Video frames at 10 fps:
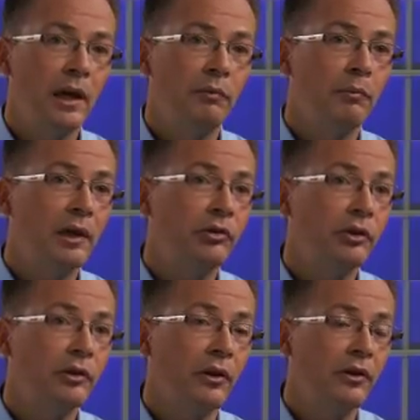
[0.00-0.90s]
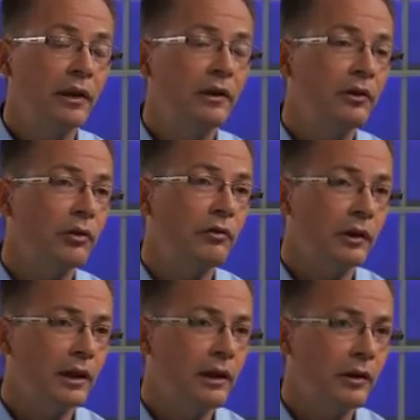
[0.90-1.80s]
And we measured the thickness of
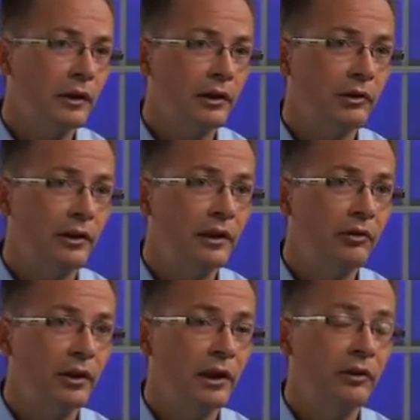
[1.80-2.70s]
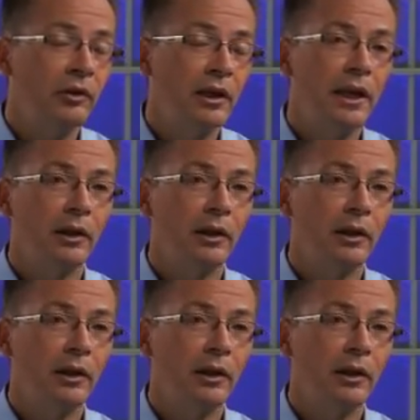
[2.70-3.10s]
the glycocalyx at these sites